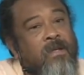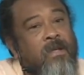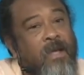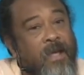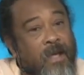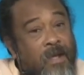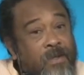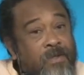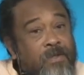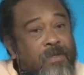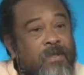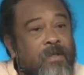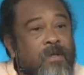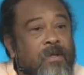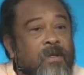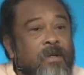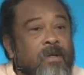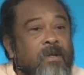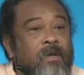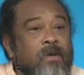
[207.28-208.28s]
is
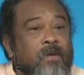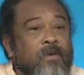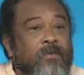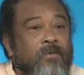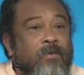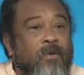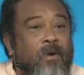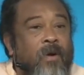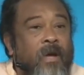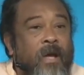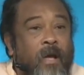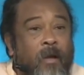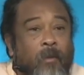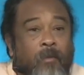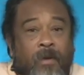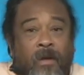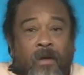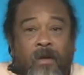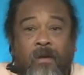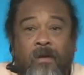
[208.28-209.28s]
for
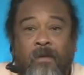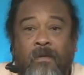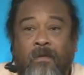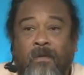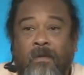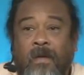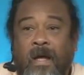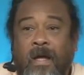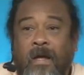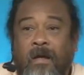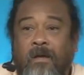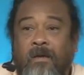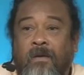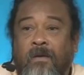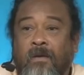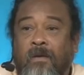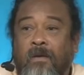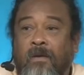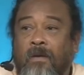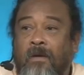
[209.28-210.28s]
helping, like,
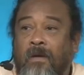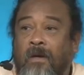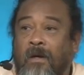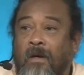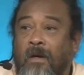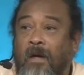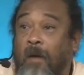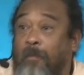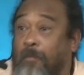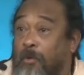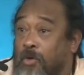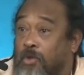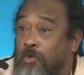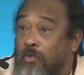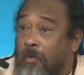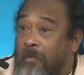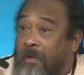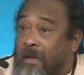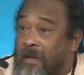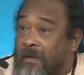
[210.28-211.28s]
abused
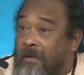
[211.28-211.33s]
women.